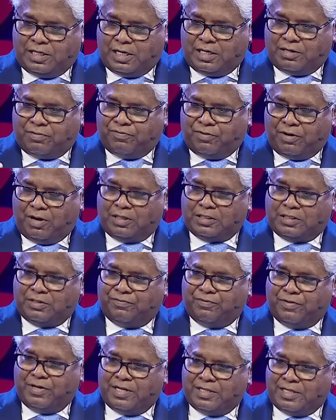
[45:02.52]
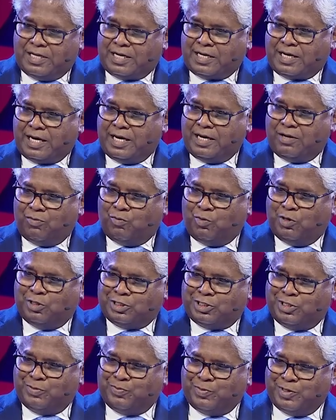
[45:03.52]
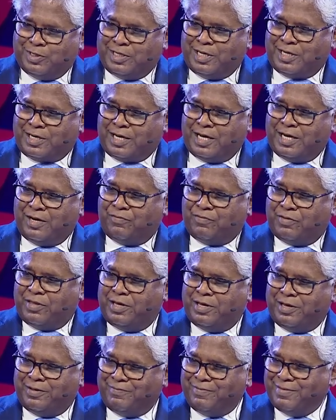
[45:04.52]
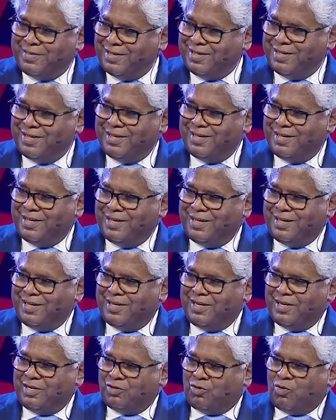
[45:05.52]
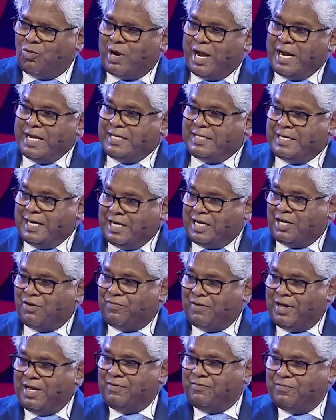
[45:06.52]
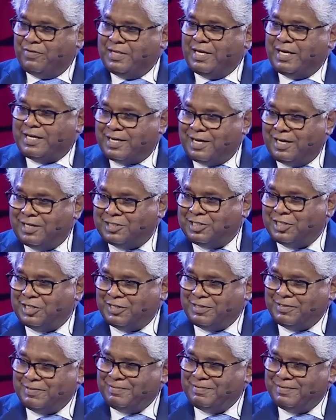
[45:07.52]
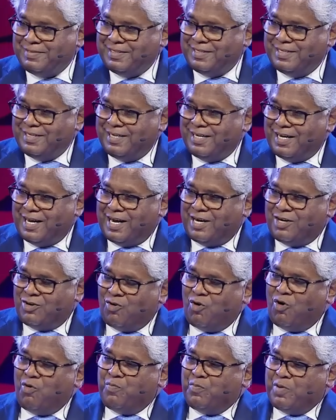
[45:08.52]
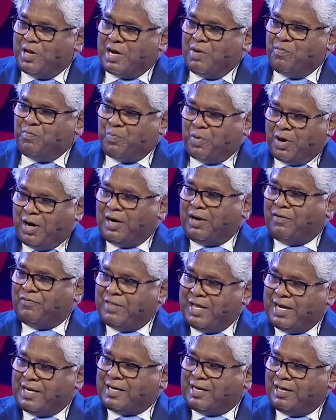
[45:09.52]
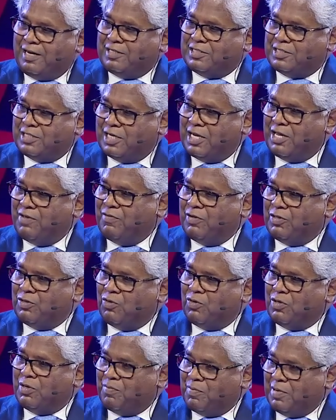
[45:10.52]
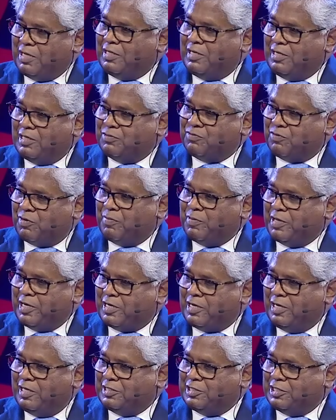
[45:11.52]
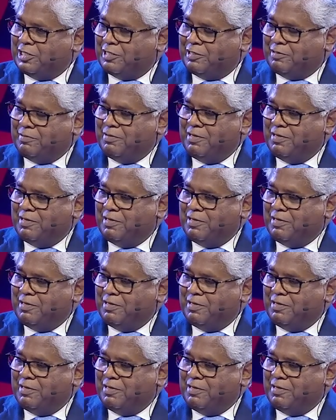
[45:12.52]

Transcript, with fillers: that philosophy and that kind of worship and that kind of thing. Don't identify with that culture and don't become part of that culture, even though the mother is from that culture.